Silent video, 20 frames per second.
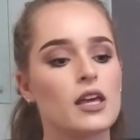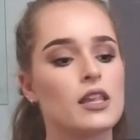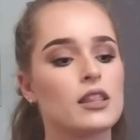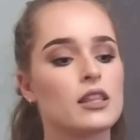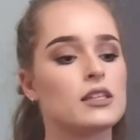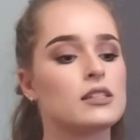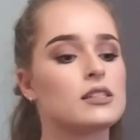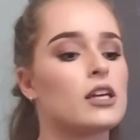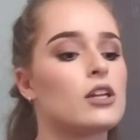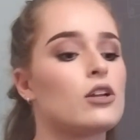
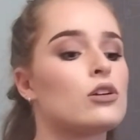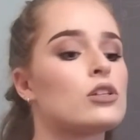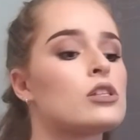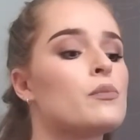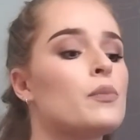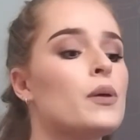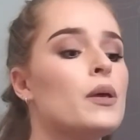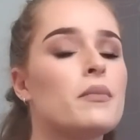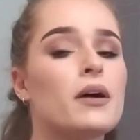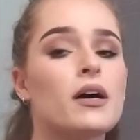This can also
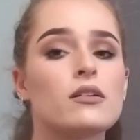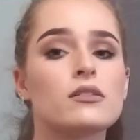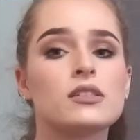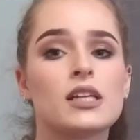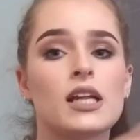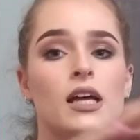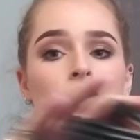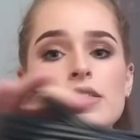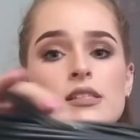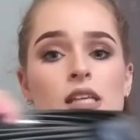be mounted
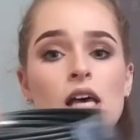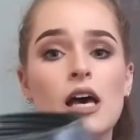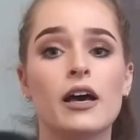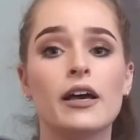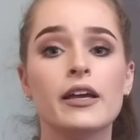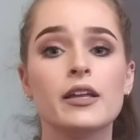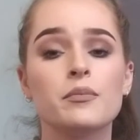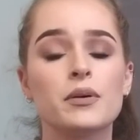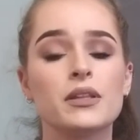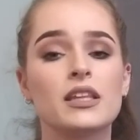
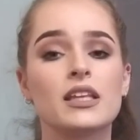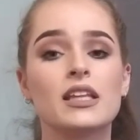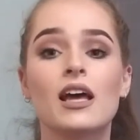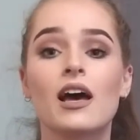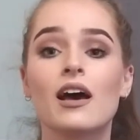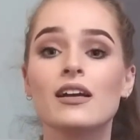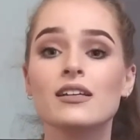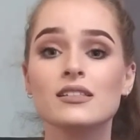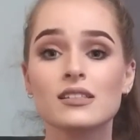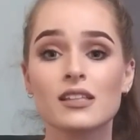outside, but the
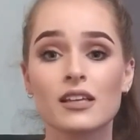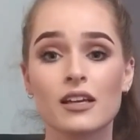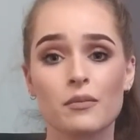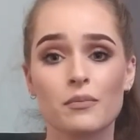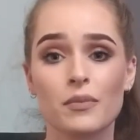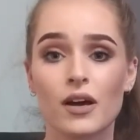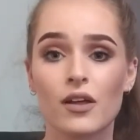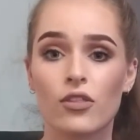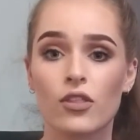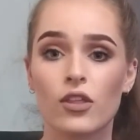nice thing
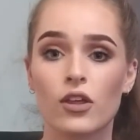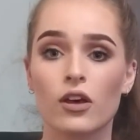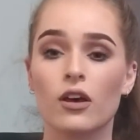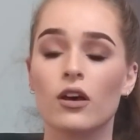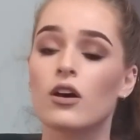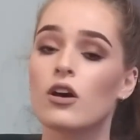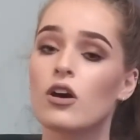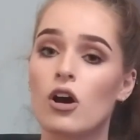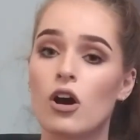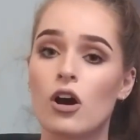about the
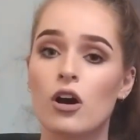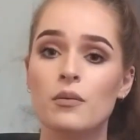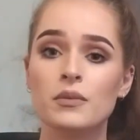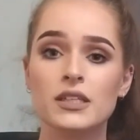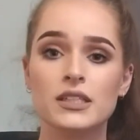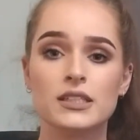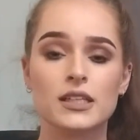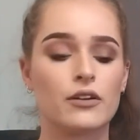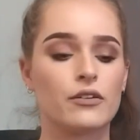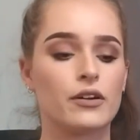
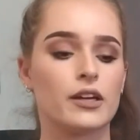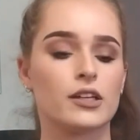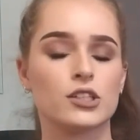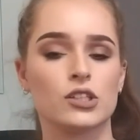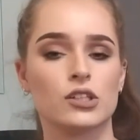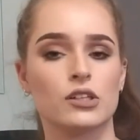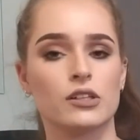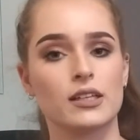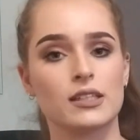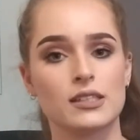
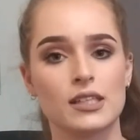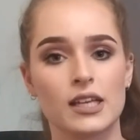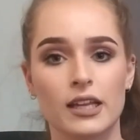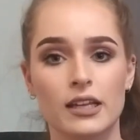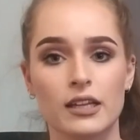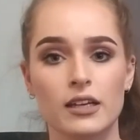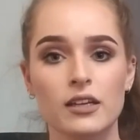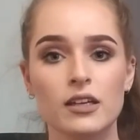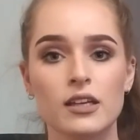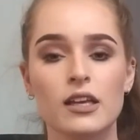omni-directional antenna
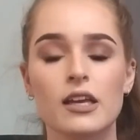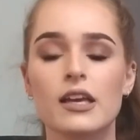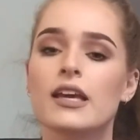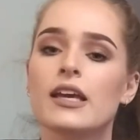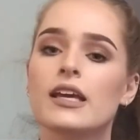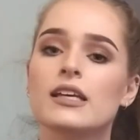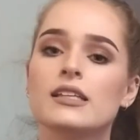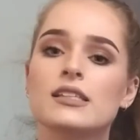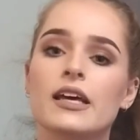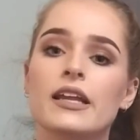
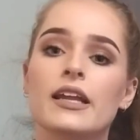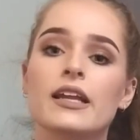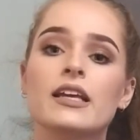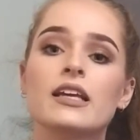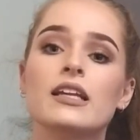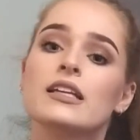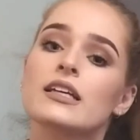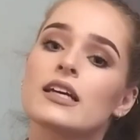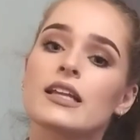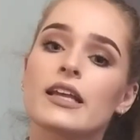is that it
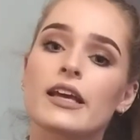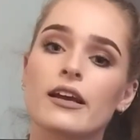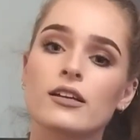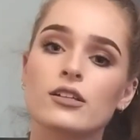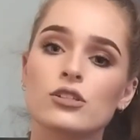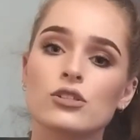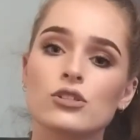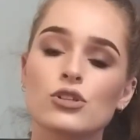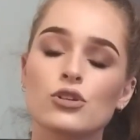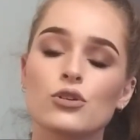can
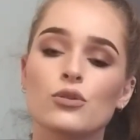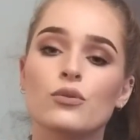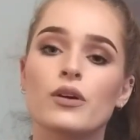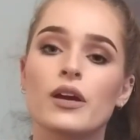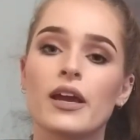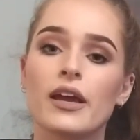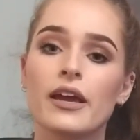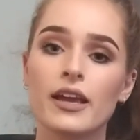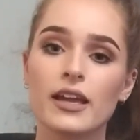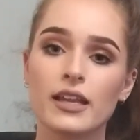connect to
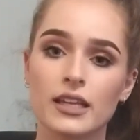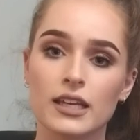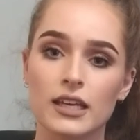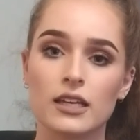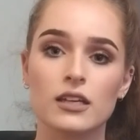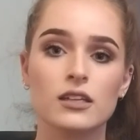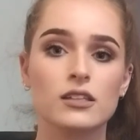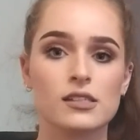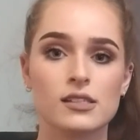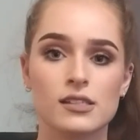any
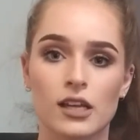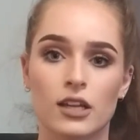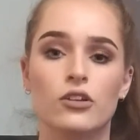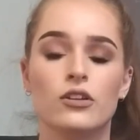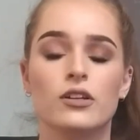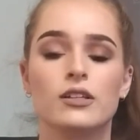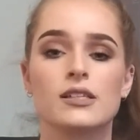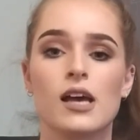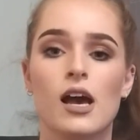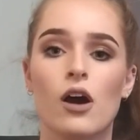
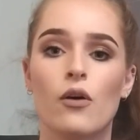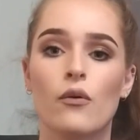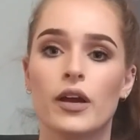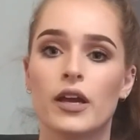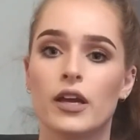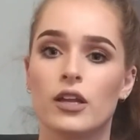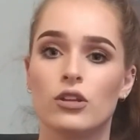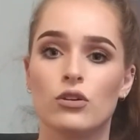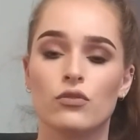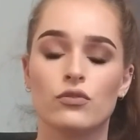cellular tower
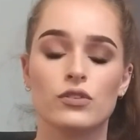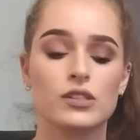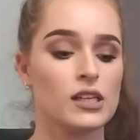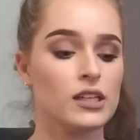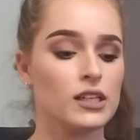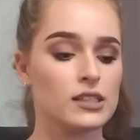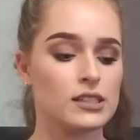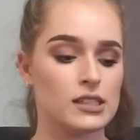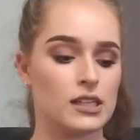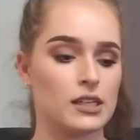in your
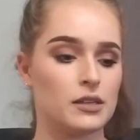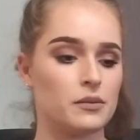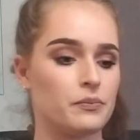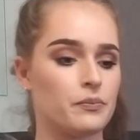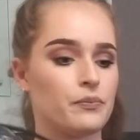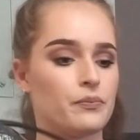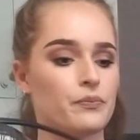vicinity.